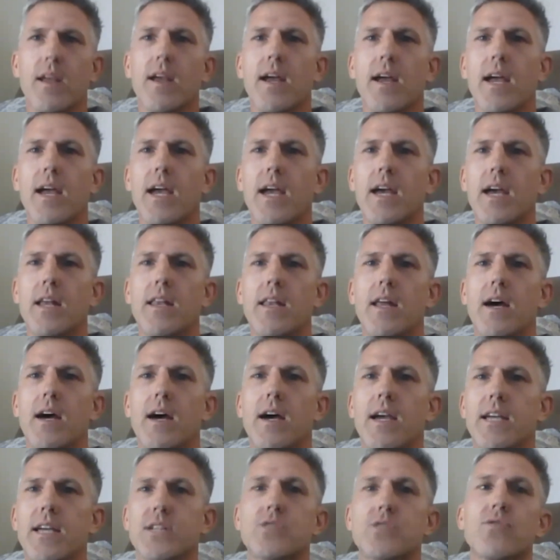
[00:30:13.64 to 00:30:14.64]
and
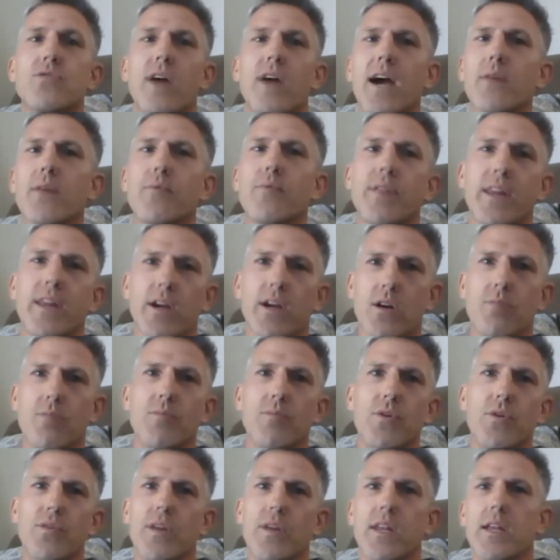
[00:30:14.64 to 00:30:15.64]
interact with that
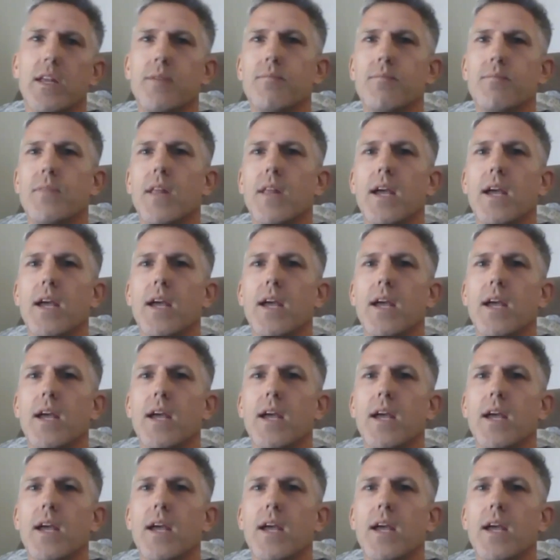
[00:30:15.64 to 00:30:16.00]
community.